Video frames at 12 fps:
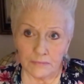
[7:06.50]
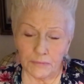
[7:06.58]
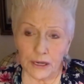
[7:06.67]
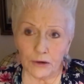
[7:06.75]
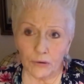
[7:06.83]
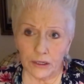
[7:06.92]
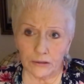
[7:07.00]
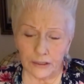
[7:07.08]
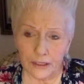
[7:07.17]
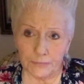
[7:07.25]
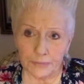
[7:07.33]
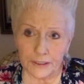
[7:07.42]
big oil
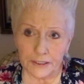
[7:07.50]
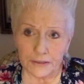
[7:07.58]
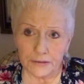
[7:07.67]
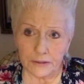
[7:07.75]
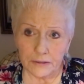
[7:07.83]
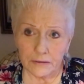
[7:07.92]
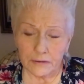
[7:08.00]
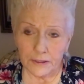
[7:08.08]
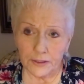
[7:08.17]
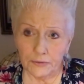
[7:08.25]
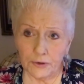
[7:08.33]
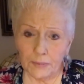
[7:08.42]
companies
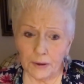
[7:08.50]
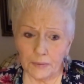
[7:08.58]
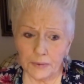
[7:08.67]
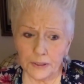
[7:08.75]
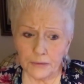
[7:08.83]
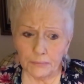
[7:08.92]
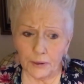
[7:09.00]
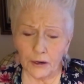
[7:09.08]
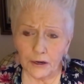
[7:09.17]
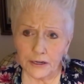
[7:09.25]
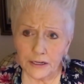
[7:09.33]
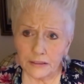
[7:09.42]
and the Republican
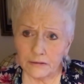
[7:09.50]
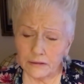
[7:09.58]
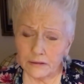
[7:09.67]
Party